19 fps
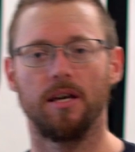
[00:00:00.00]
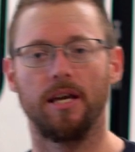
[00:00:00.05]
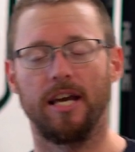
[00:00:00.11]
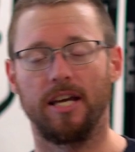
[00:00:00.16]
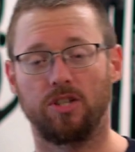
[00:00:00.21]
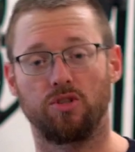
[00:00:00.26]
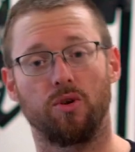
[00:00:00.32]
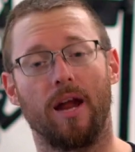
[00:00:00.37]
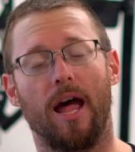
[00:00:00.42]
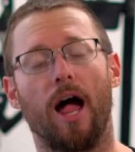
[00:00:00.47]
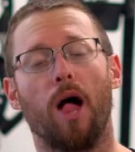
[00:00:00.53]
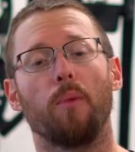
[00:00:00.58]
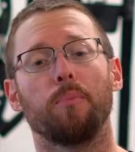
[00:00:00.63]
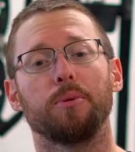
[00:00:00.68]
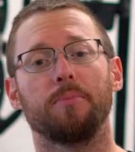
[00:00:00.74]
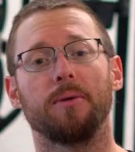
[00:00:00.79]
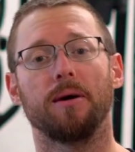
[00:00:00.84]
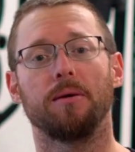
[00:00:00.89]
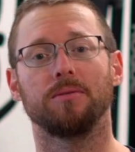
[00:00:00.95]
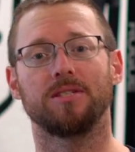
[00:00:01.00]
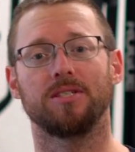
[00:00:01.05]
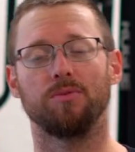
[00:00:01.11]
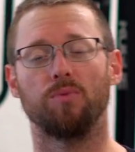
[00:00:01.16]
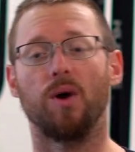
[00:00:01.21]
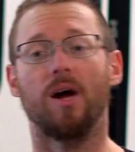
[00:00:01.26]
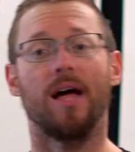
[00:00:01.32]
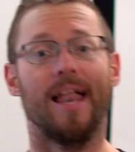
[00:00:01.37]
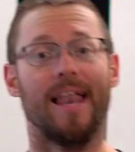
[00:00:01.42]
It's going to help you be able
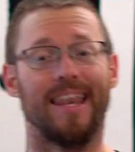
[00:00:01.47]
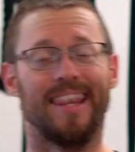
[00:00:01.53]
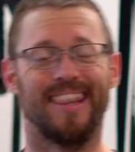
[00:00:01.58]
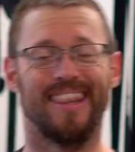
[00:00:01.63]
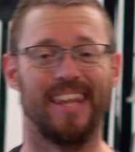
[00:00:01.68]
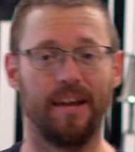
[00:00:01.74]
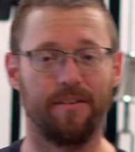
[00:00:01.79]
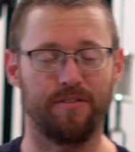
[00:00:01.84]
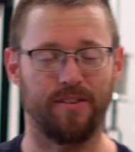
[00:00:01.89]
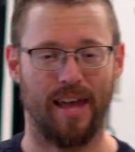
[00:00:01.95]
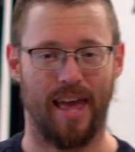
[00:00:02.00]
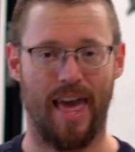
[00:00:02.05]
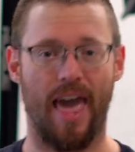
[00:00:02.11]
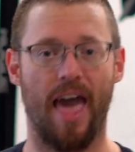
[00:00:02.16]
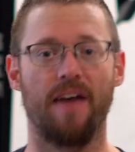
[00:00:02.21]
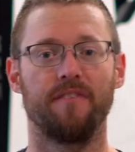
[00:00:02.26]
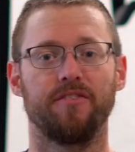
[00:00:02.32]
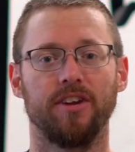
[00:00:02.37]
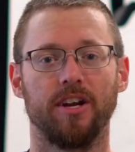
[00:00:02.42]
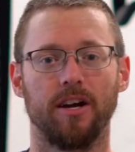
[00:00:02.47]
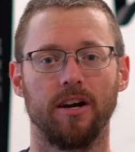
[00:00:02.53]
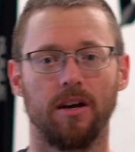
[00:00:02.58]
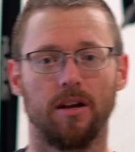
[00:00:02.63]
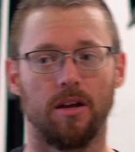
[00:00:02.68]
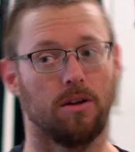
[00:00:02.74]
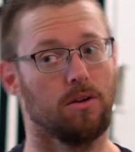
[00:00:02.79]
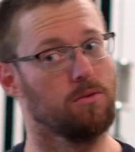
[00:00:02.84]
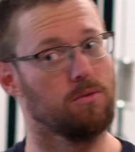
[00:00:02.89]
to lift heavier,
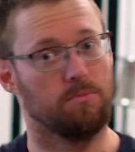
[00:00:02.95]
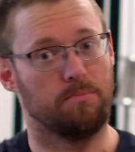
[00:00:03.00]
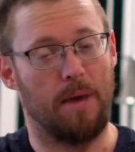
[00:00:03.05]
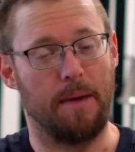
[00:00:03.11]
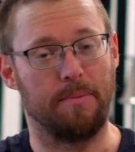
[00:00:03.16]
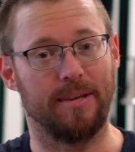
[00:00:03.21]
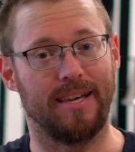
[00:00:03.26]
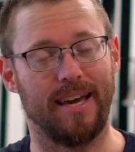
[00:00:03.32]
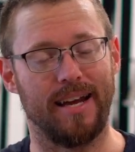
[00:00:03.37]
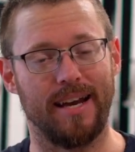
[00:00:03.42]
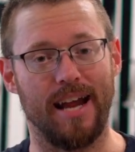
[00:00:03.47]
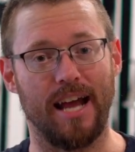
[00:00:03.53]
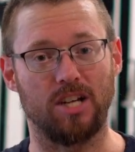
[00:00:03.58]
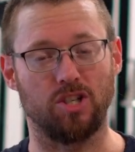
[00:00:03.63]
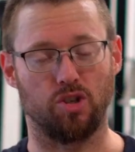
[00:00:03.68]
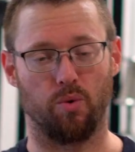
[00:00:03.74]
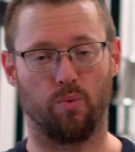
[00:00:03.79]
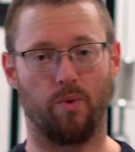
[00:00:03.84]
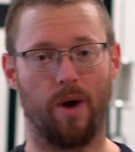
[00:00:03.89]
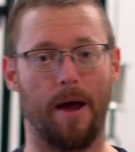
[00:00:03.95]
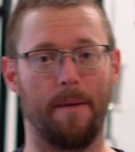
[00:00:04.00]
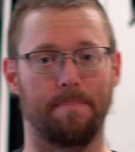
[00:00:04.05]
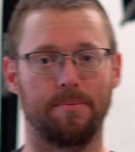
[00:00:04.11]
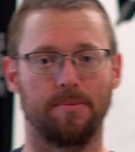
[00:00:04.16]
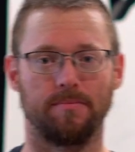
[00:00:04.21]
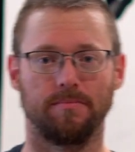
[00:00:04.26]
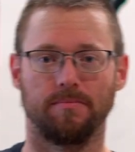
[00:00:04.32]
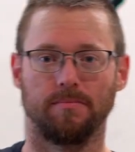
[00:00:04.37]
maybe get an extra
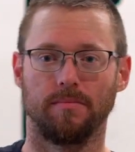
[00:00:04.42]
rep.